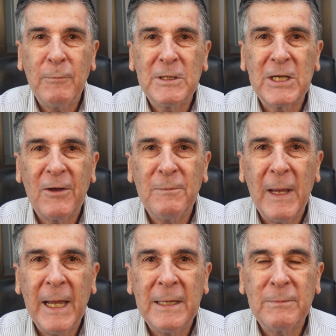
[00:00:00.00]
which I've
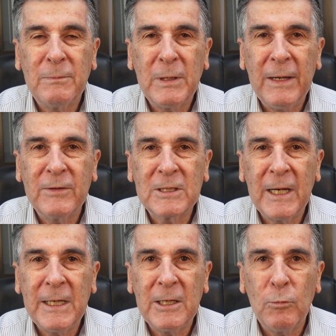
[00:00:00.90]
made
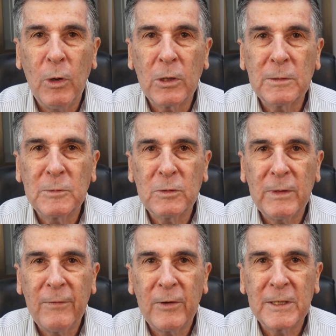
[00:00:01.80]
previously, and you're welcome to
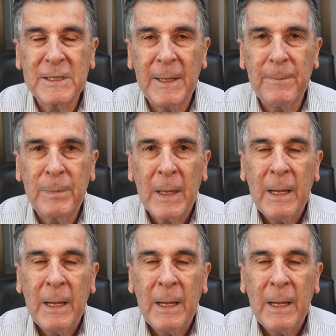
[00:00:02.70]
reference them.